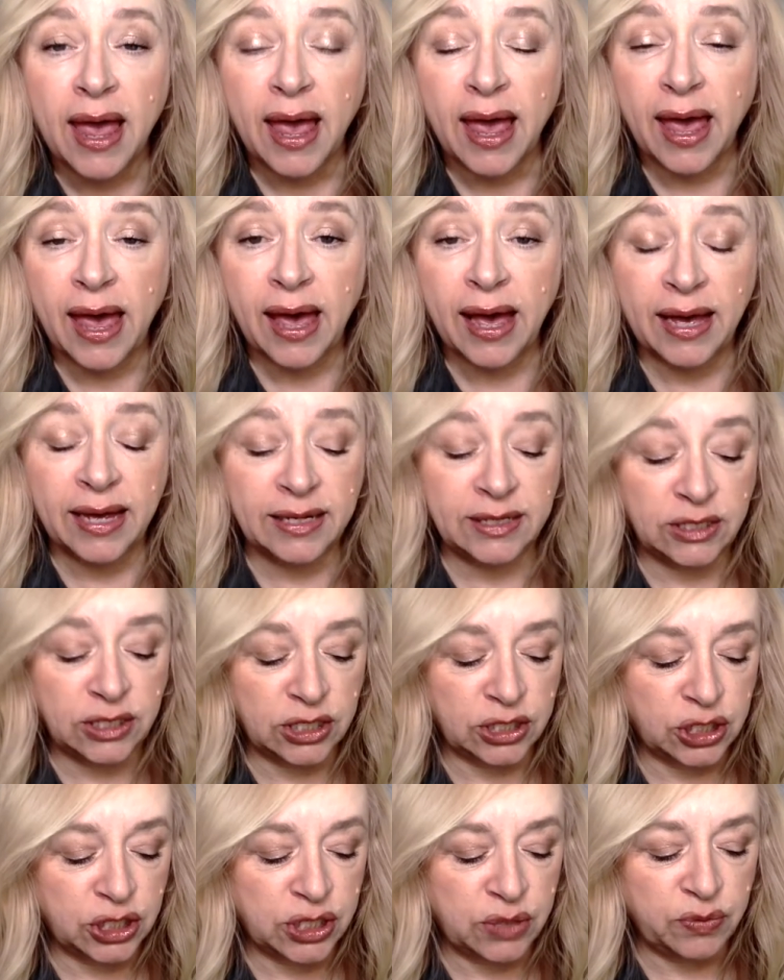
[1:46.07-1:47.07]
And
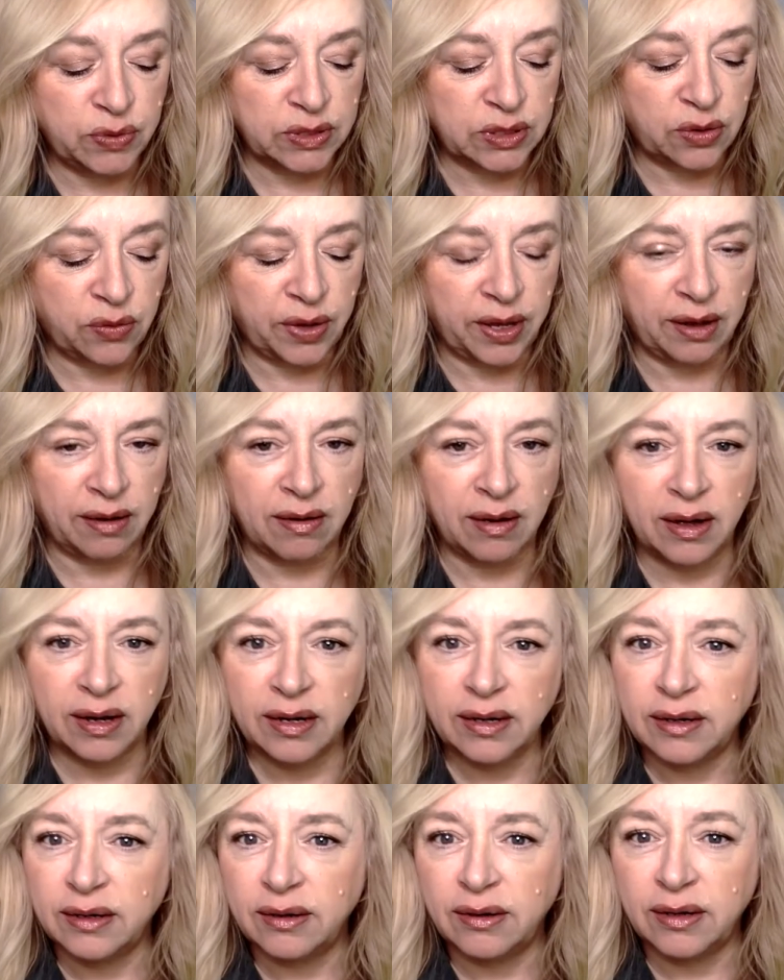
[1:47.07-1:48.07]
she was going
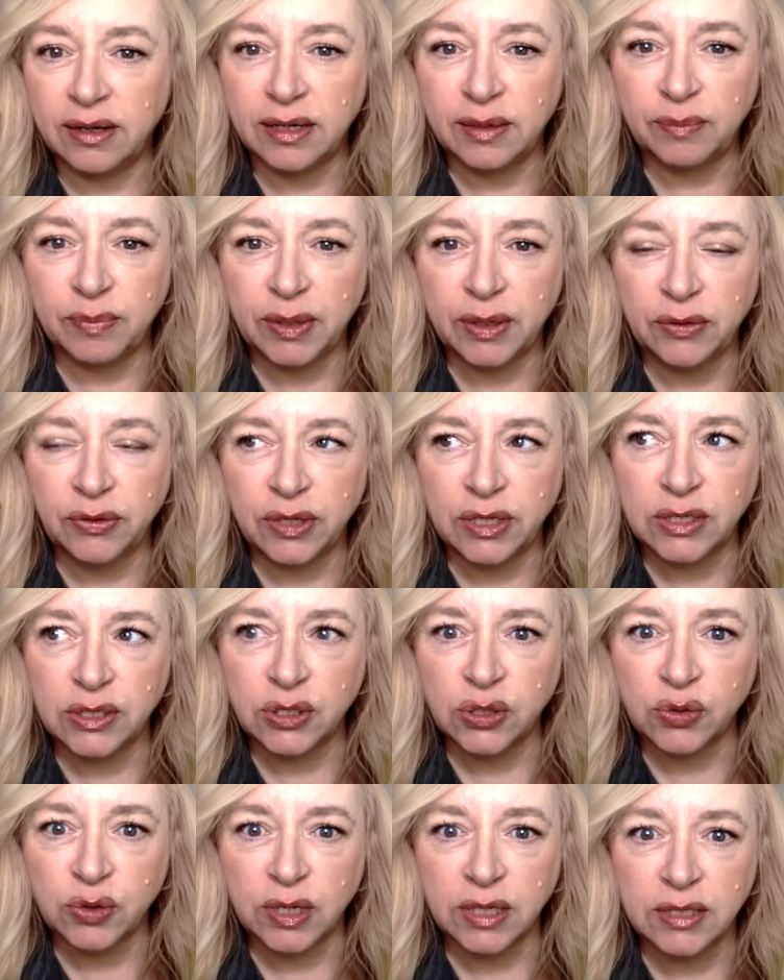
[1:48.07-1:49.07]
on and on about
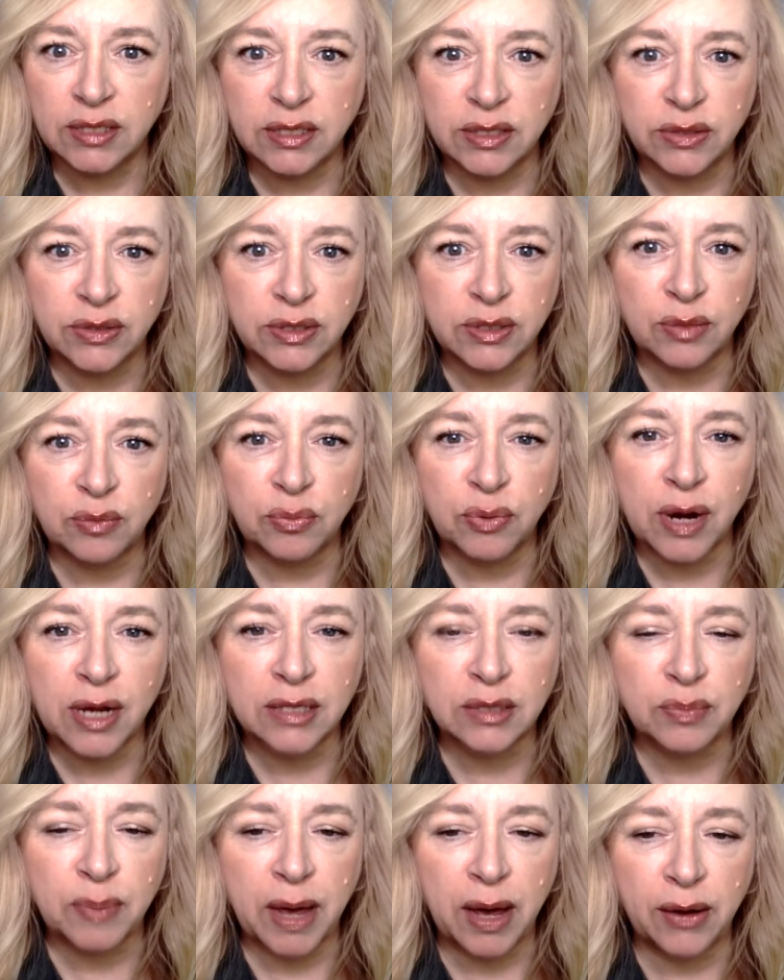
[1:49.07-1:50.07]
this translucent
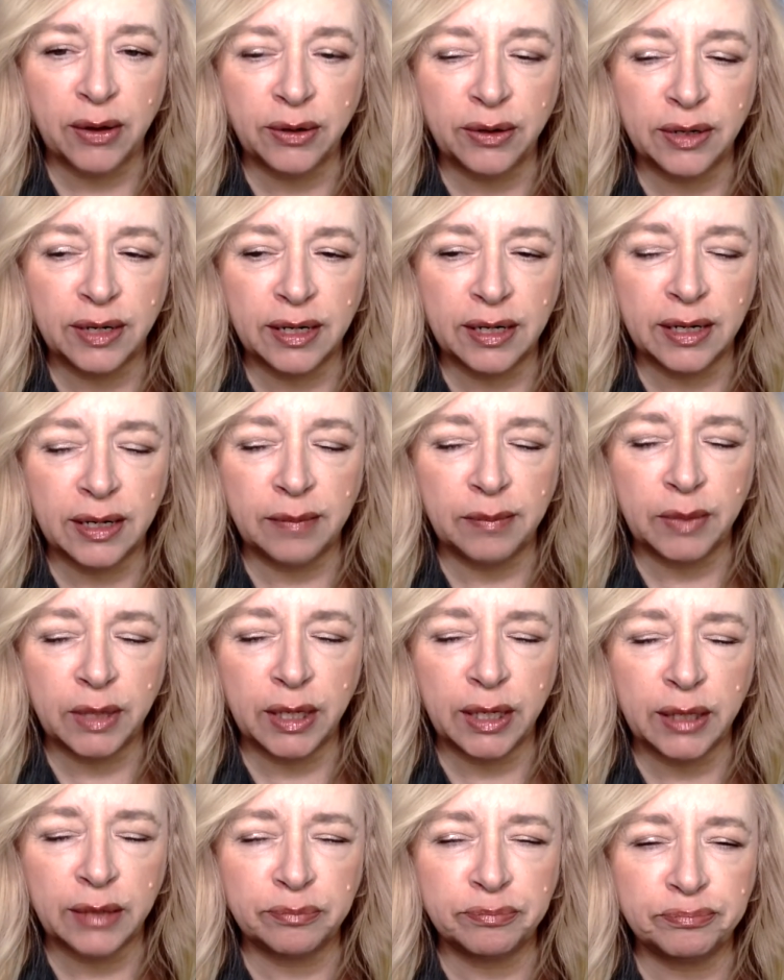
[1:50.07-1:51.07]
pressed powder. And I'm
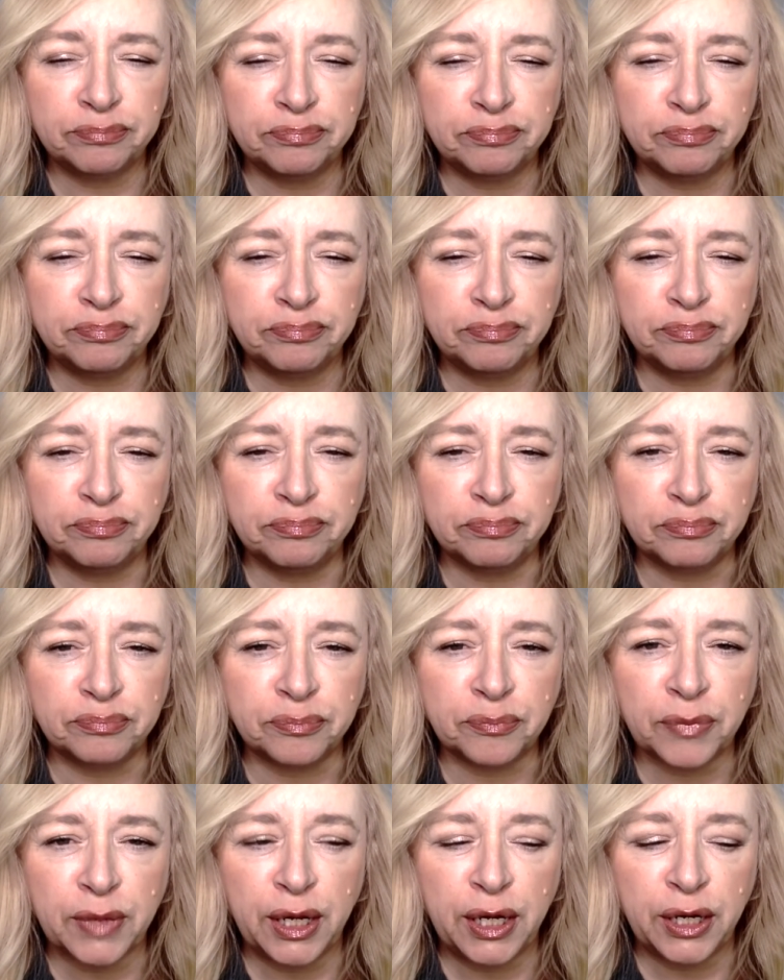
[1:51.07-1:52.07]
like, hmm,
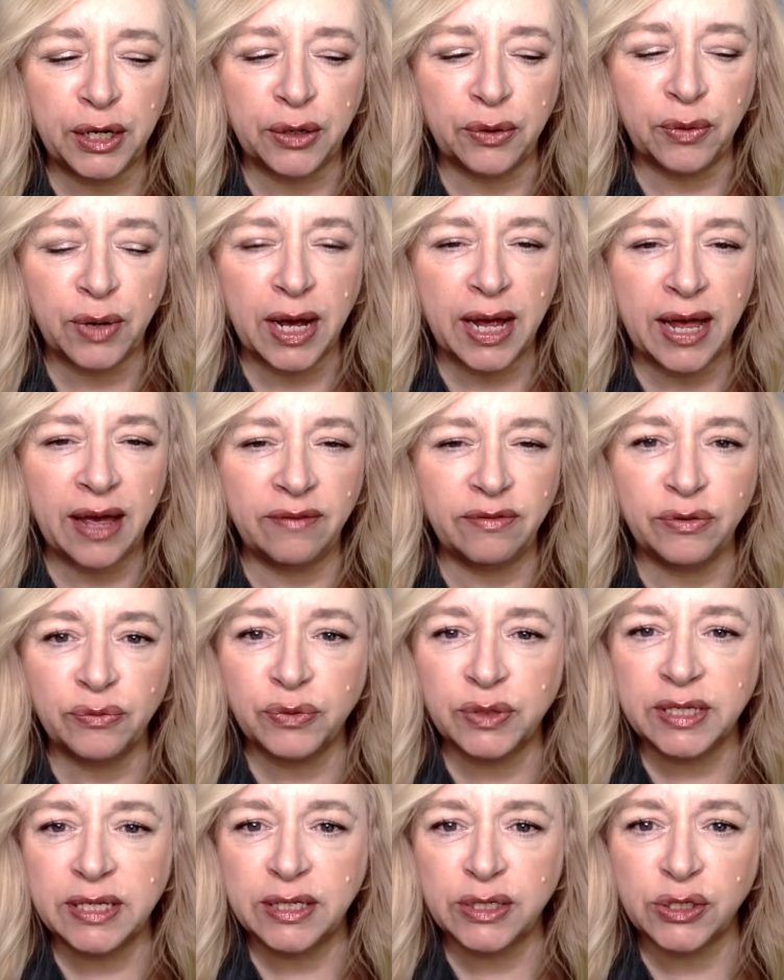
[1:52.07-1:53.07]
you know, I haven't
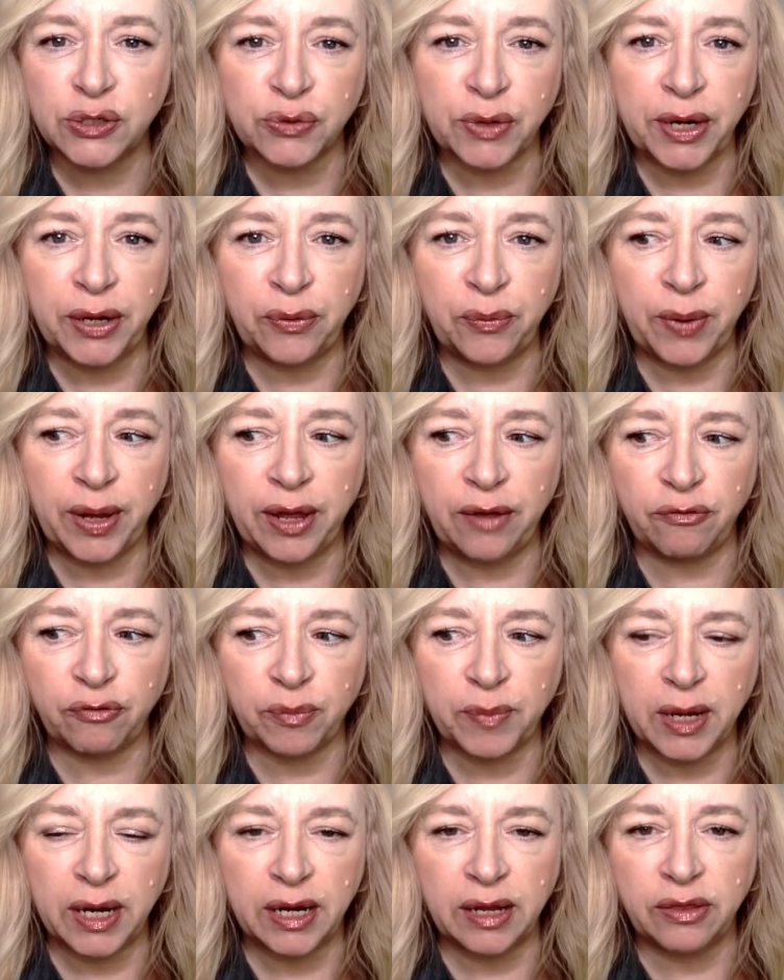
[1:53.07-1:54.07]
really strayed away
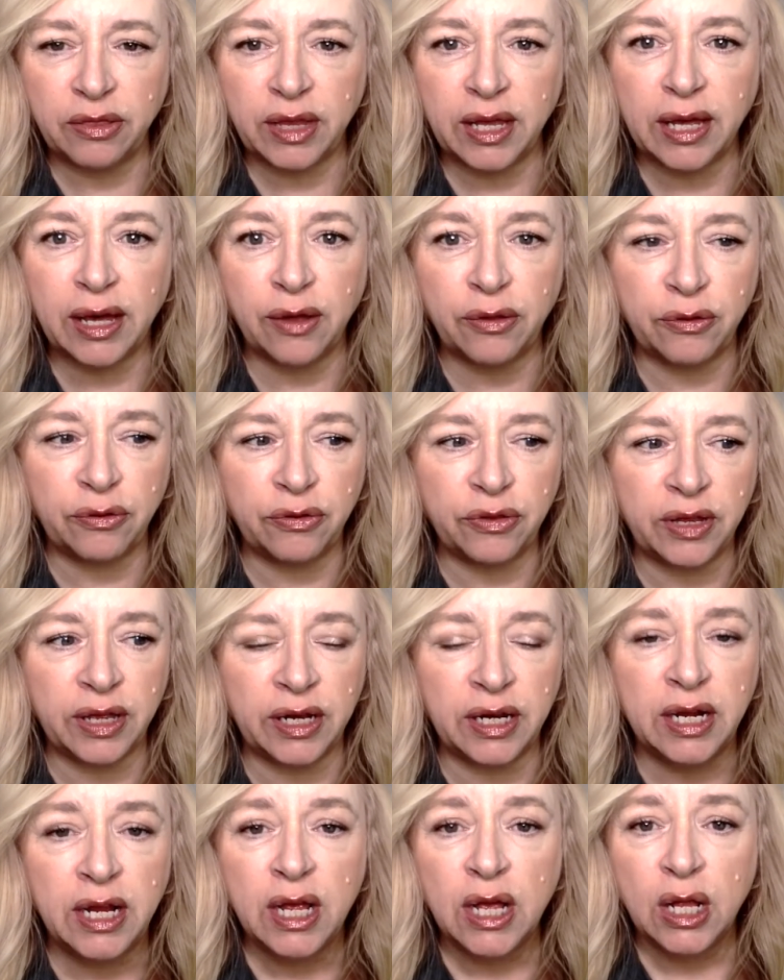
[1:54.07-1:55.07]
from anything other
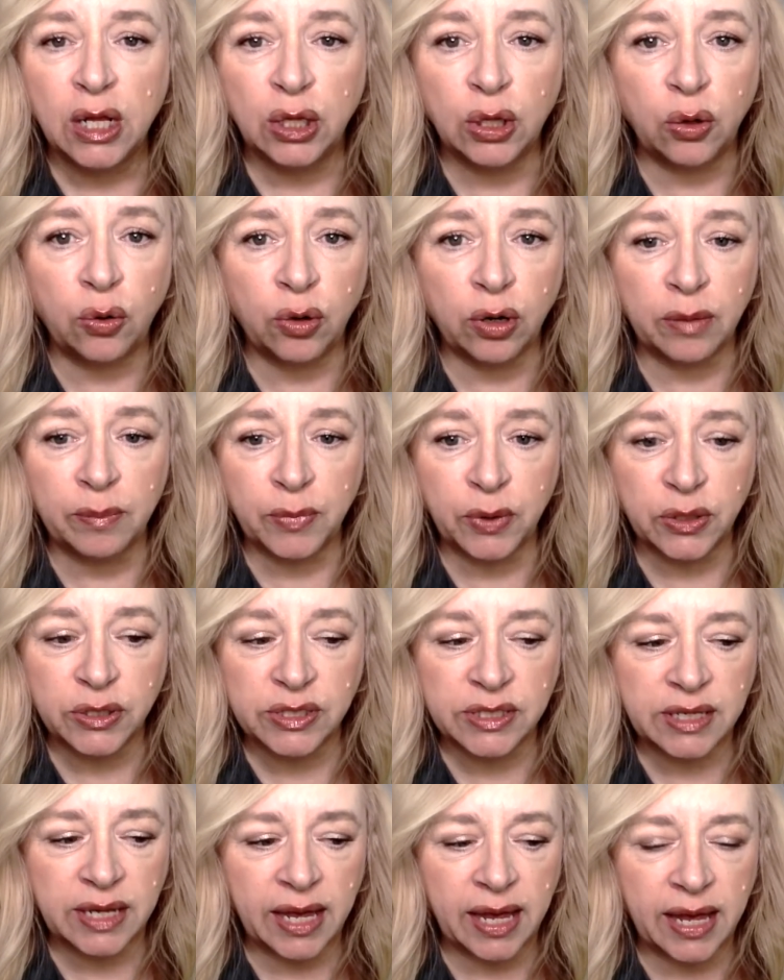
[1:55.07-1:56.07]
than Laura
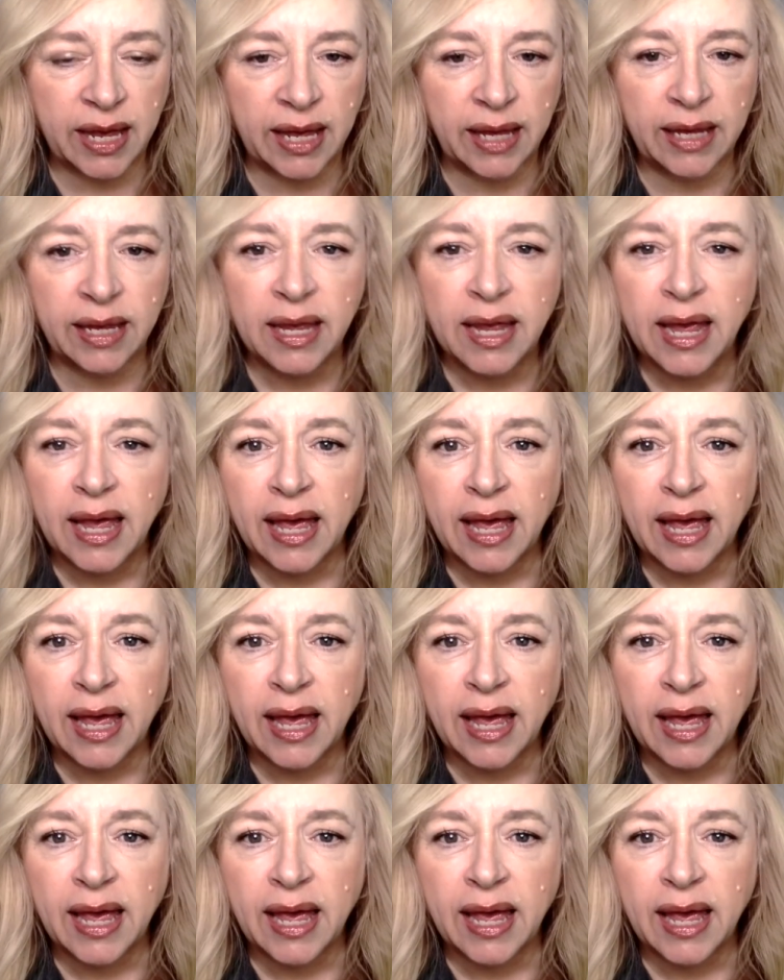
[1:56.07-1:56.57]
Mercier.